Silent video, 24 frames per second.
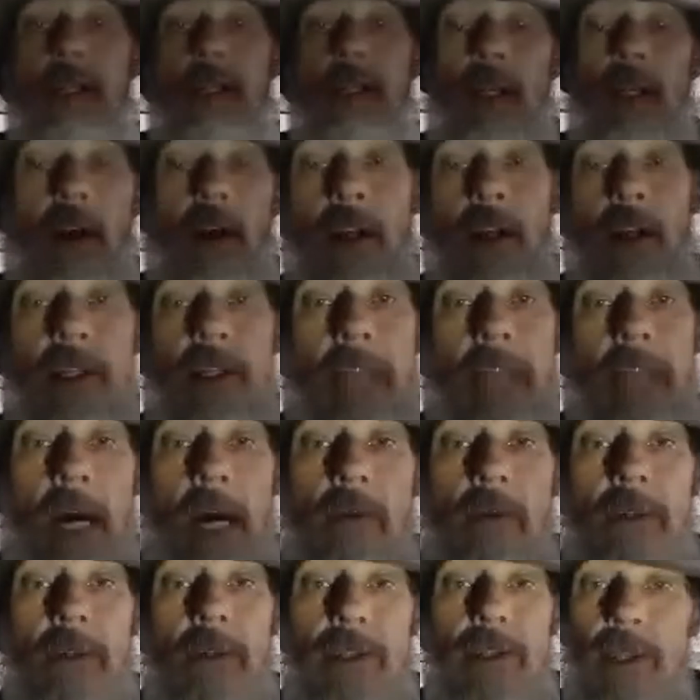all his
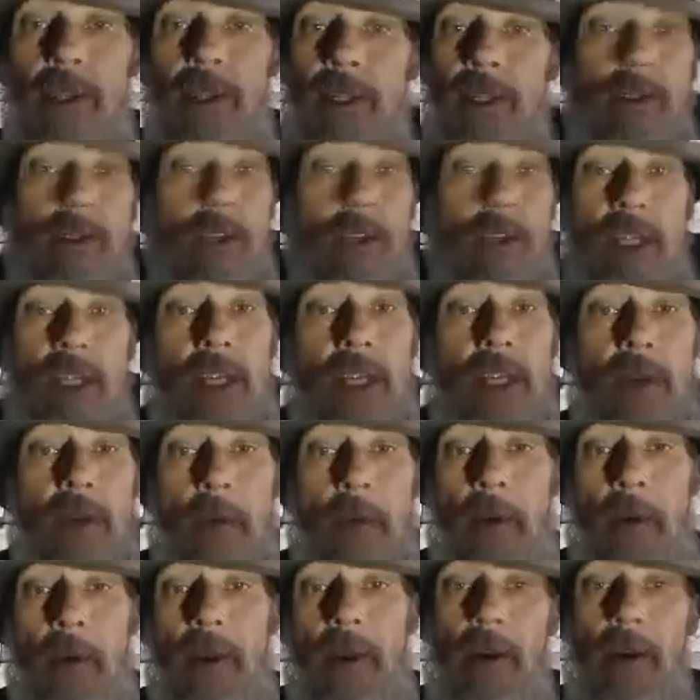hours, and this will just get swept
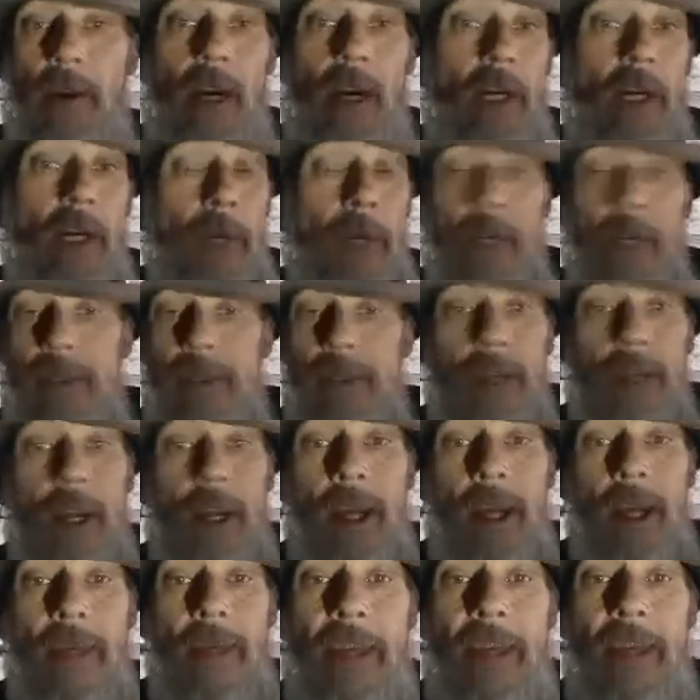under the rug because
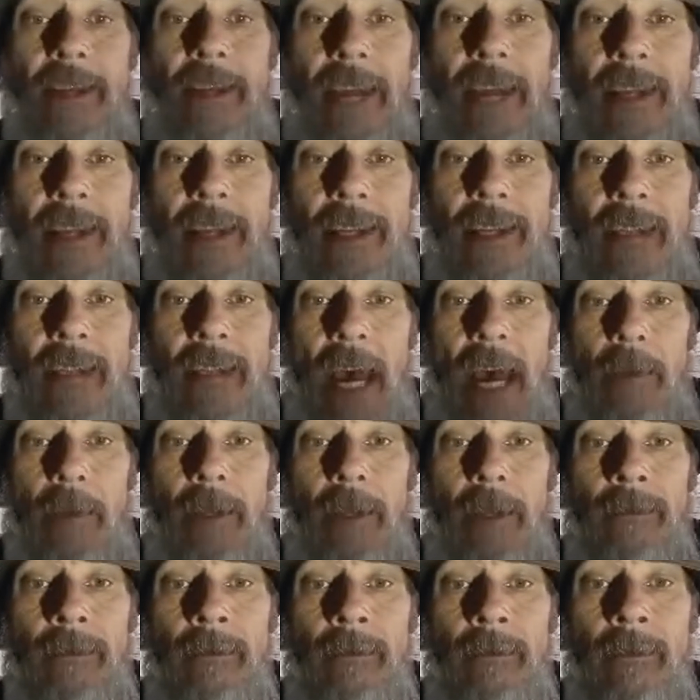things like this
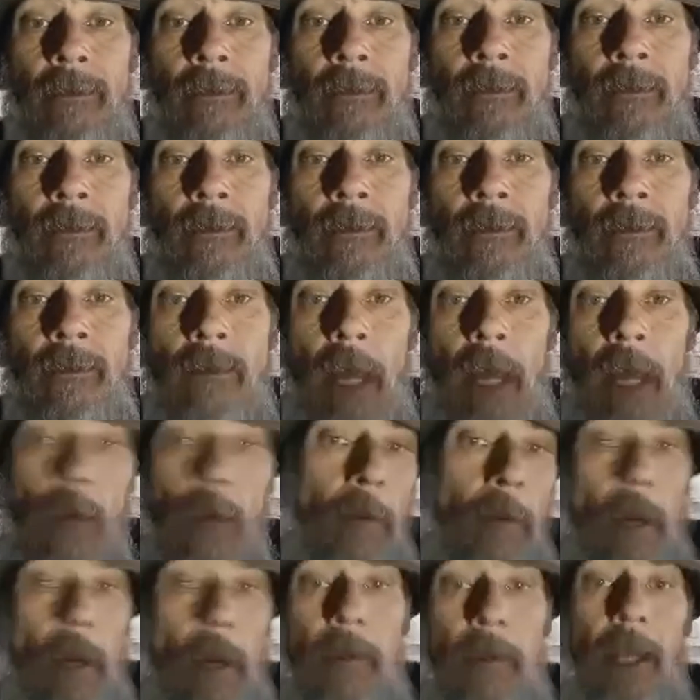happen. And when
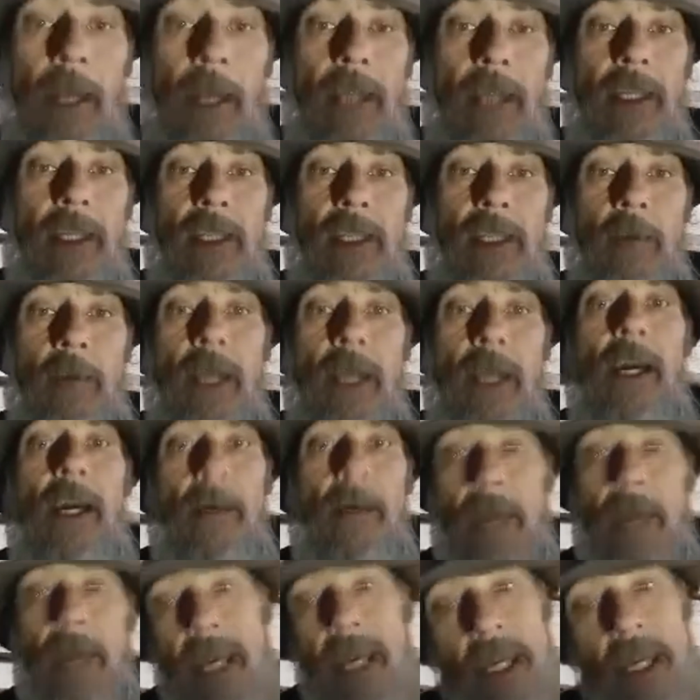people like this speak up,
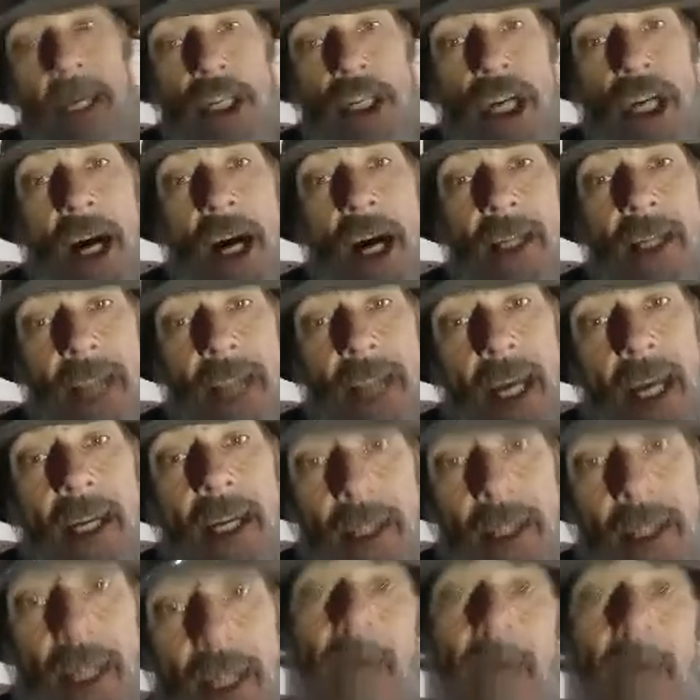they get shot dead
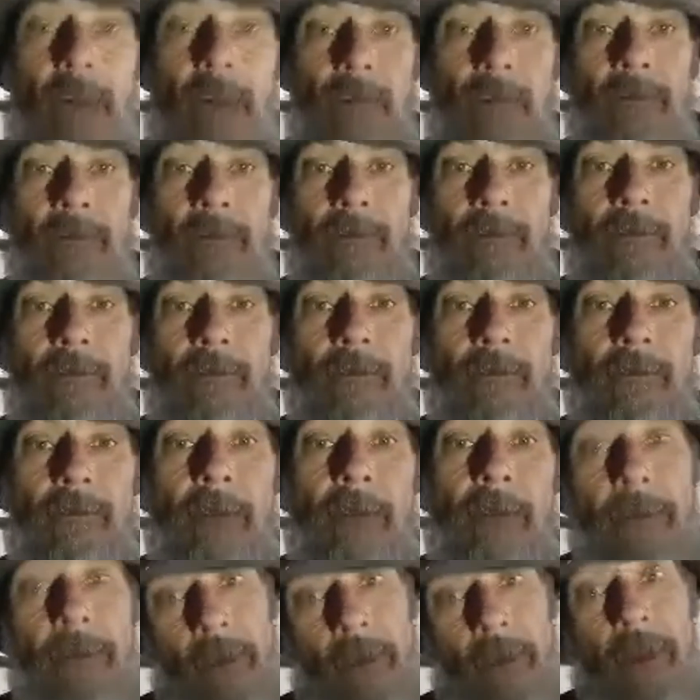and killed
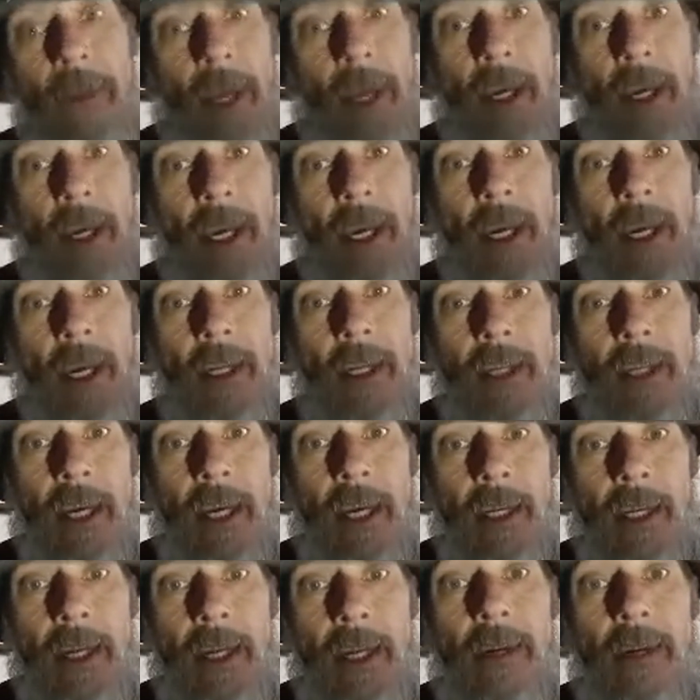before they can get it
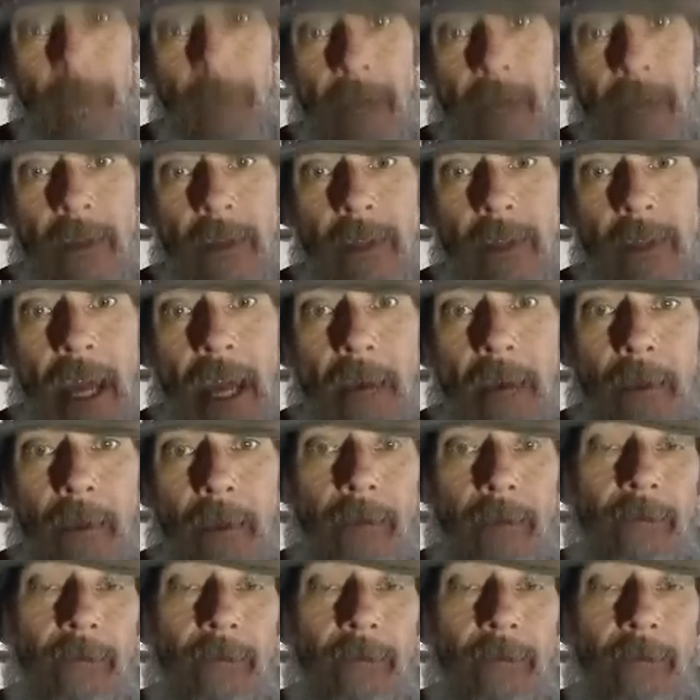taken care of. That does happen,